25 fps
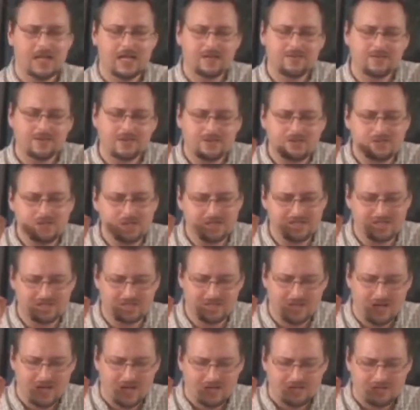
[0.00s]
even
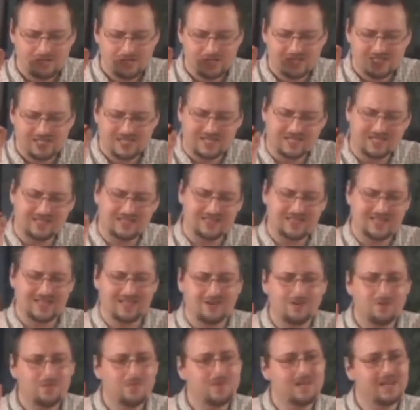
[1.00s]
just, just a
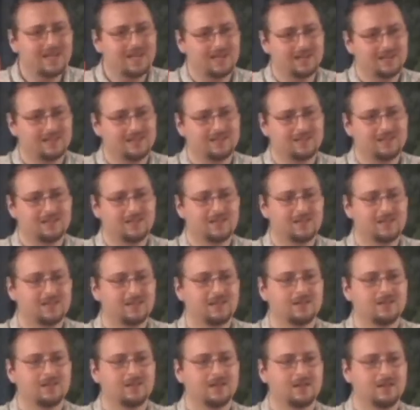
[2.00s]
little bit,
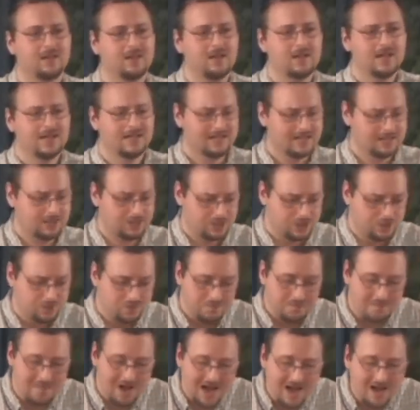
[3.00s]
that
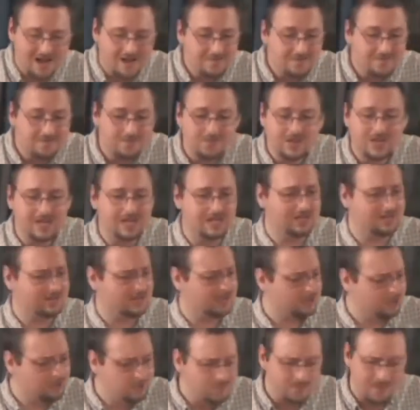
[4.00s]
you might be,
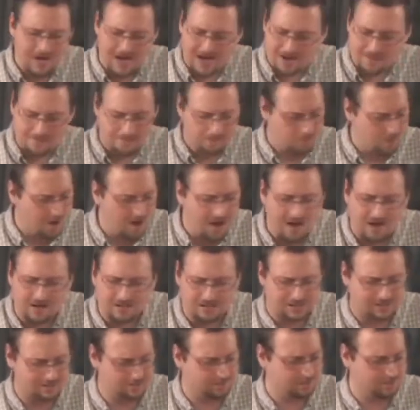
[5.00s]
that you might
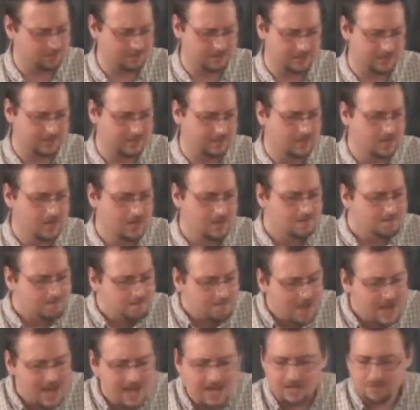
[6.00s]
possibly,
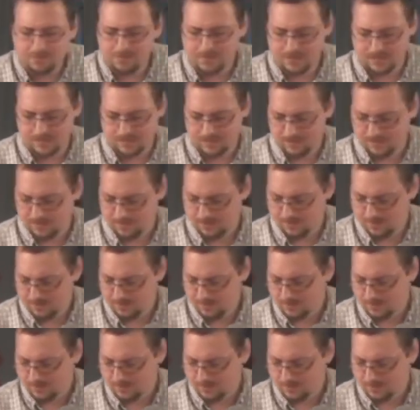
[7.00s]
maybe,